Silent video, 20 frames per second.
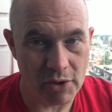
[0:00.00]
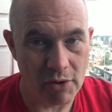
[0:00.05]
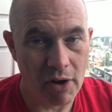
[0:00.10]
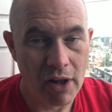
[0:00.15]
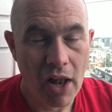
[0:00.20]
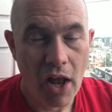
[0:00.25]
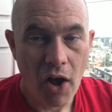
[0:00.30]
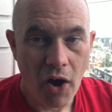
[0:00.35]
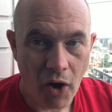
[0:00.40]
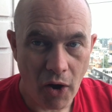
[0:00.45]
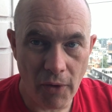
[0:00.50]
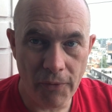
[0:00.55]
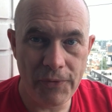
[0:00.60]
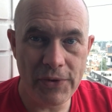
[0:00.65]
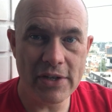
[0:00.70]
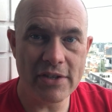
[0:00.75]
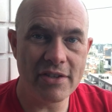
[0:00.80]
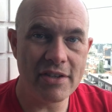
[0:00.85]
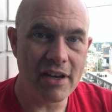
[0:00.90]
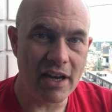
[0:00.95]
You know,
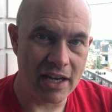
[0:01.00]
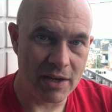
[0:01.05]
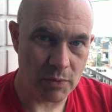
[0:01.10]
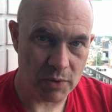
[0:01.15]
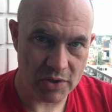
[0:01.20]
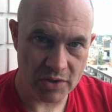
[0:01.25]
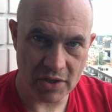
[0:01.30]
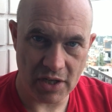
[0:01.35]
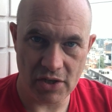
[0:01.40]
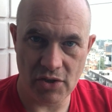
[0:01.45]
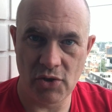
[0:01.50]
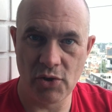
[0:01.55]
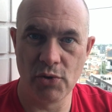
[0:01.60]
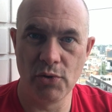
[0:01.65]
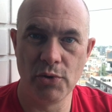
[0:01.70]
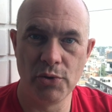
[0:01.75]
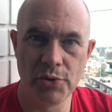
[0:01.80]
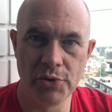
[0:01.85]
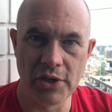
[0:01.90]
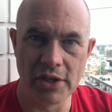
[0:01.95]
obviously I was
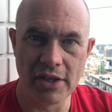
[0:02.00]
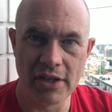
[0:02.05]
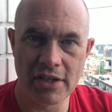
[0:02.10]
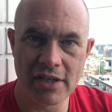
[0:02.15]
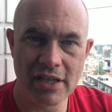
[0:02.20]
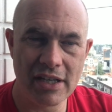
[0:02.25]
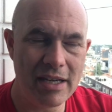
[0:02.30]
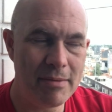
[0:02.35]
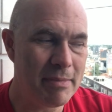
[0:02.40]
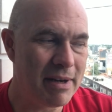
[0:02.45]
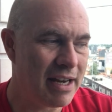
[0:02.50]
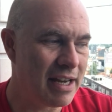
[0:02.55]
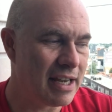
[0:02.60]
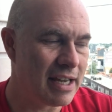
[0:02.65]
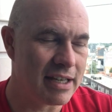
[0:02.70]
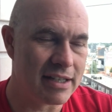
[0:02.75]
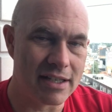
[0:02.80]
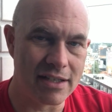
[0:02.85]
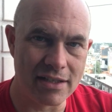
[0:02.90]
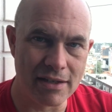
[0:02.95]
six-year-old at the time and I
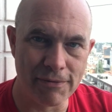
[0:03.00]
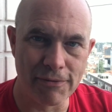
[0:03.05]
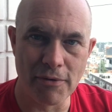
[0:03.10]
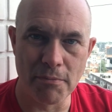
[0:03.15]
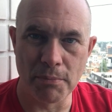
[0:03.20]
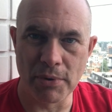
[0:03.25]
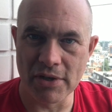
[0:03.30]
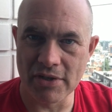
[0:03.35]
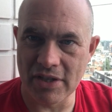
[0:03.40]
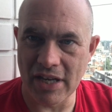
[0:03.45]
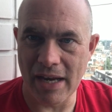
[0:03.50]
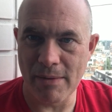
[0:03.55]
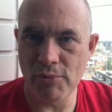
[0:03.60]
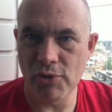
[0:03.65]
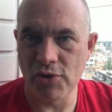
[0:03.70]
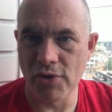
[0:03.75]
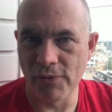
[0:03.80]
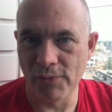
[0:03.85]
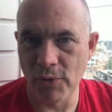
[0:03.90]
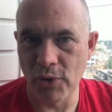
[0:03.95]
had a different
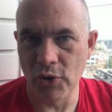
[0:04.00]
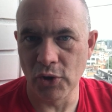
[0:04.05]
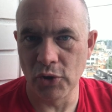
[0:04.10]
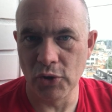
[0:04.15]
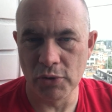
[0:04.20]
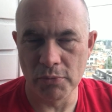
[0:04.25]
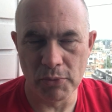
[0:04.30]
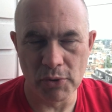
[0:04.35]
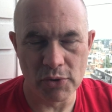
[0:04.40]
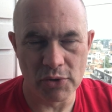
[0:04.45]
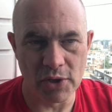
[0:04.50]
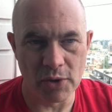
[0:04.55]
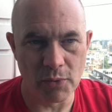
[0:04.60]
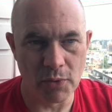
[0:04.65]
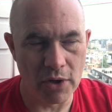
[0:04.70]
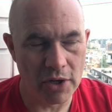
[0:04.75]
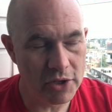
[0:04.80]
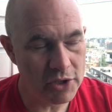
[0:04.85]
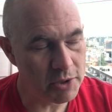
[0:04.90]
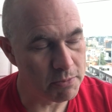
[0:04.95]
perception of what good music
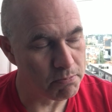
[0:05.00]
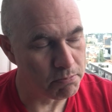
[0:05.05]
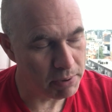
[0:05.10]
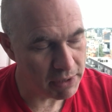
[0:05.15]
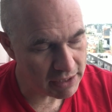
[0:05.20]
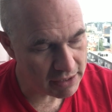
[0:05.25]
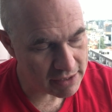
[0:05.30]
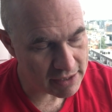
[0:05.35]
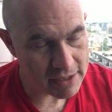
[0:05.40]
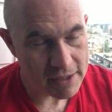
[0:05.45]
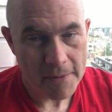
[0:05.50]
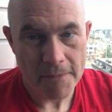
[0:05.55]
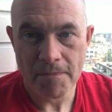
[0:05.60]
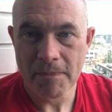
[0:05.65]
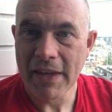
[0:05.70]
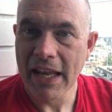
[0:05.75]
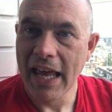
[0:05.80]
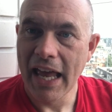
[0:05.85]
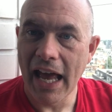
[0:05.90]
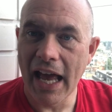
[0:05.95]
was, but
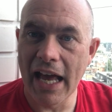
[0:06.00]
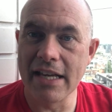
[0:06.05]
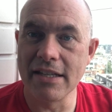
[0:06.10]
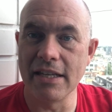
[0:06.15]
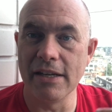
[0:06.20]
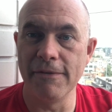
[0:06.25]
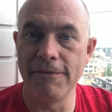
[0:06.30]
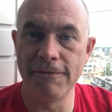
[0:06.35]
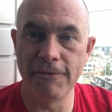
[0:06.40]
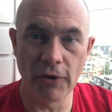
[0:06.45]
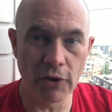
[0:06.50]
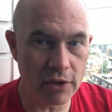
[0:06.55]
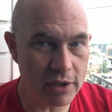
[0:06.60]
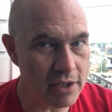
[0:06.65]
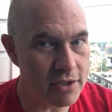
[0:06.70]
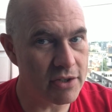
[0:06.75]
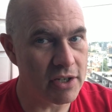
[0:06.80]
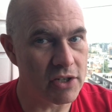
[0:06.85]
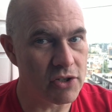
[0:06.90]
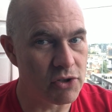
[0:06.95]
as a
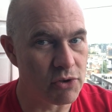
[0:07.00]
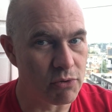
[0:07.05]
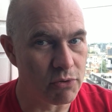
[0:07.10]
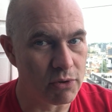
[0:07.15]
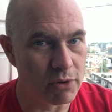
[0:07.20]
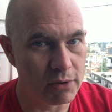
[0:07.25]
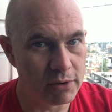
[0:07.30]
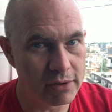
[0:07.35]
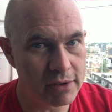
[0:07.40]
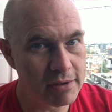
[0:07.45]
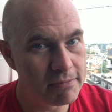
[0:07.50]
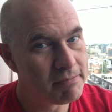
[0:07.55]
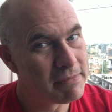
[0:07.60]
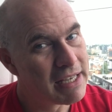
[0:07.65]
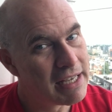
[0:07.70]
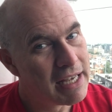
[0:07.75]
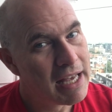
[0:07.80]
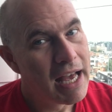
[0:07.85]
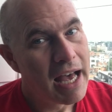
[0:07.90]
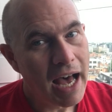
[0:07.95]
forty-six-year-old
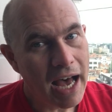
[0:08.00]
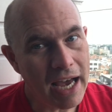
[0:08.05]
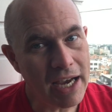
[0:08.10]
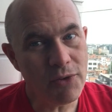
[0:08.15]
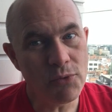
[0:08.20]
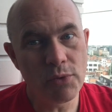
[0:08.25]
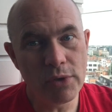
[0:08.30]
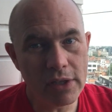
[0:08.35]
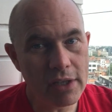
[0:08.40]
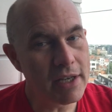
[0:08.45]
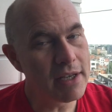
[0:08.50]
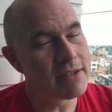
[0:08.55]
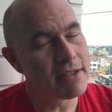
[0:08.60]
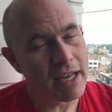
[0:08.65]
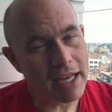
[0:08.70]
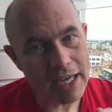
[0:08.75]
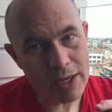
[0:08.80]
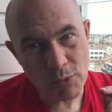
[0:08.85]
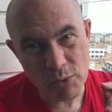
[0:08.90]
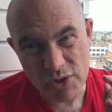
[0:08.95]
I realized
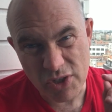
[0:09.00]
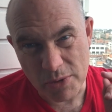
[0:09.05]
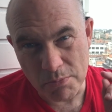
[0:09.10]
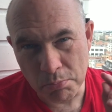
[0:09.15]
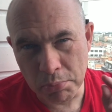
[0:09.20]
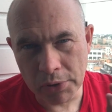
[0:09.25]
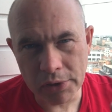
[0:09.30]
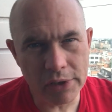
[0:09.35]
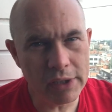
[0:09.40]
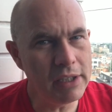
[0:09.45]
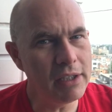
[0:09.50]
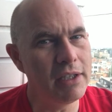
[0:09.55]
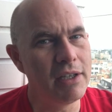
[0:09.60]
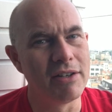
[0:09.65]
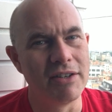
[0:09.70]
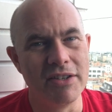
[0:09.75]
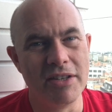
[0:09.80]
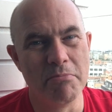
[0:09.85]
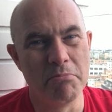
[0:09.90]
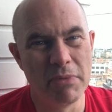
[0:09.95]
that I was completely
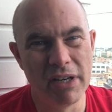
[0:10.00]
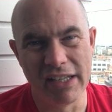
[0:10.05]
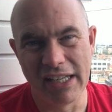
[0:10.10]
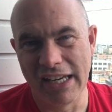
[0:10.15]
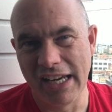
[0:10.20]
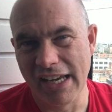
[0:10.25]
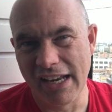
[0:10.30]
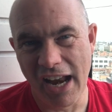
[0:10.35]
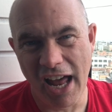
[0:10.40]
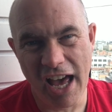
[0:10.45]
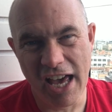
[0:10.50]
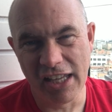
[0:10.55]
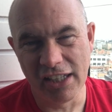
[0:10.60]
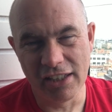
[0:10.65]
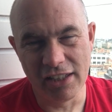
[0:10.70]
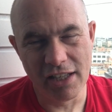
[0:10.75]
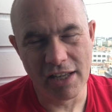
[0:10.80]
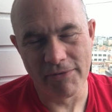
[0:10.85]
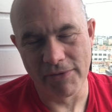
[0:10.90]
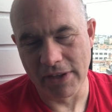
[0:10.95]
on the money, and I
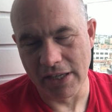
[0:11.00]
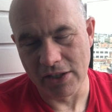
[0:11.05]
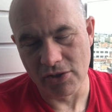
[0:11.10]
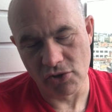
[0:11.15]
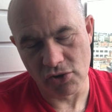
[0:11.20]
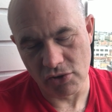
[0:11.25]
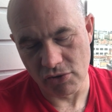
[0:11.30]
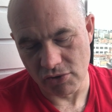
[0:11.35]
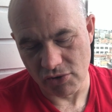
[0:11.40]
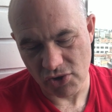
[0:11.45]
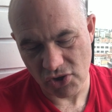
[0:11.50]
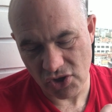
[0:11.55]
love that tune